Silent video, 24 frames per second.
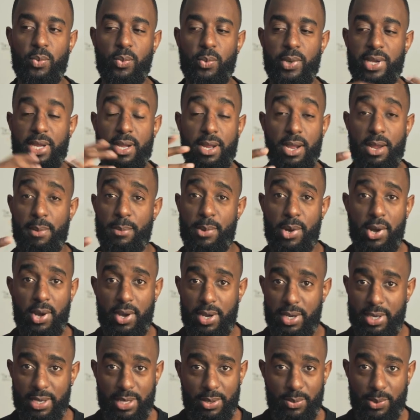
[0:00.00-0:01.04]
We come
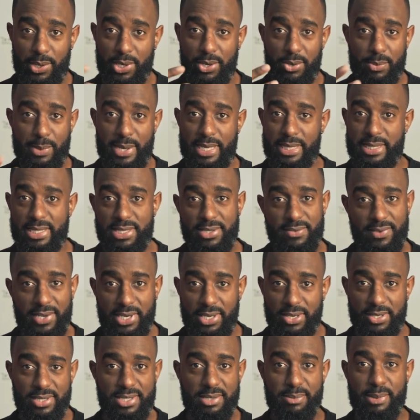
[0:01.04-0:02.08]
on and we don't make these
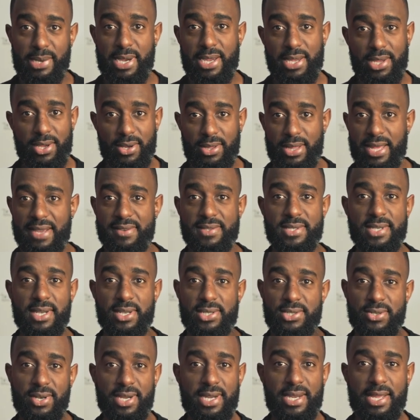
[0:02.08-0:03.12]
videos about, yeah, life
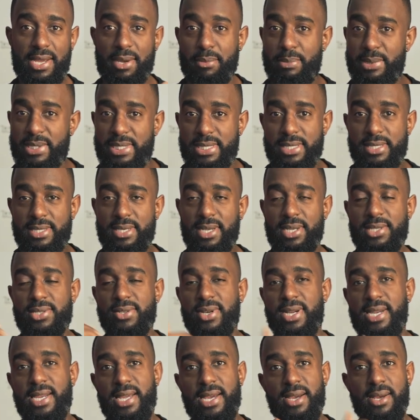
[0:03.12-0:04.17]
sucks right now, business sucks
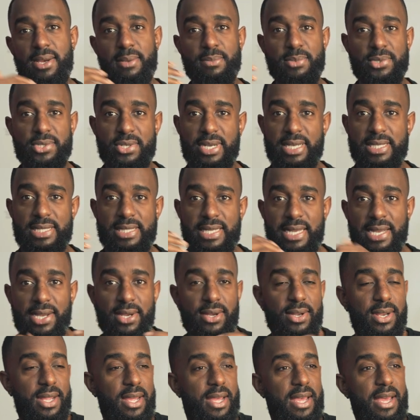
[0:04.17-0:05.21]
right now, I'm stressed
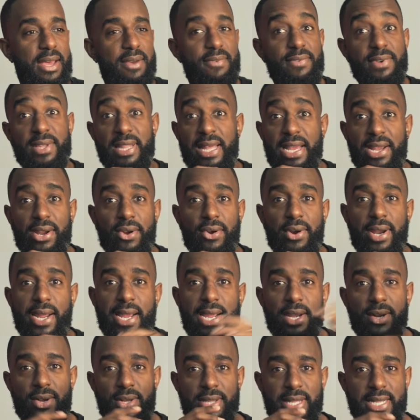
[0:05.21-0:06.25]
out, feel like
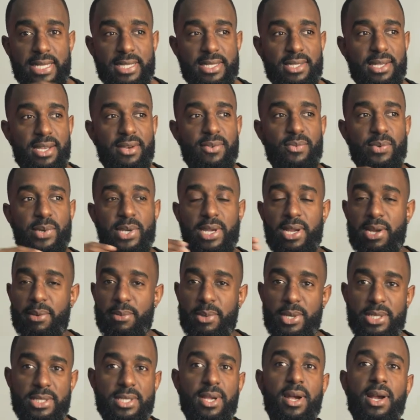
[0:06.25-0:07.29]
crying, all that stuff. We come
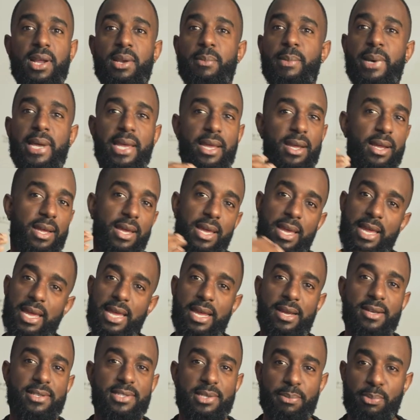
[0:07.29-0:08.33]
on talking about
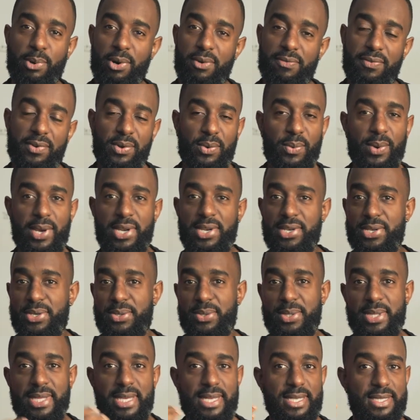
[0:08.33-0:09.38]
here's the perfect way to
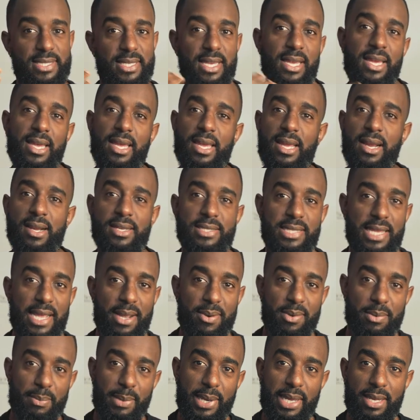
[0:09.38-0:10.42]
do this. Here's
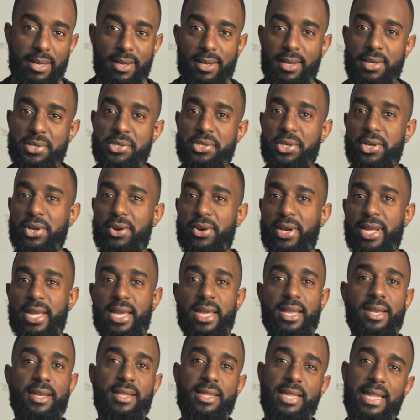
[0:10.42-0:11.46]
how we made a hundred
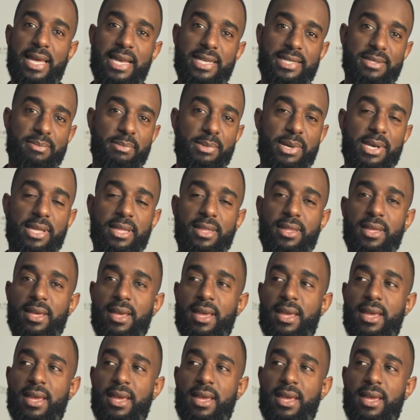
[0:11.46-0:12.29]
grand last month.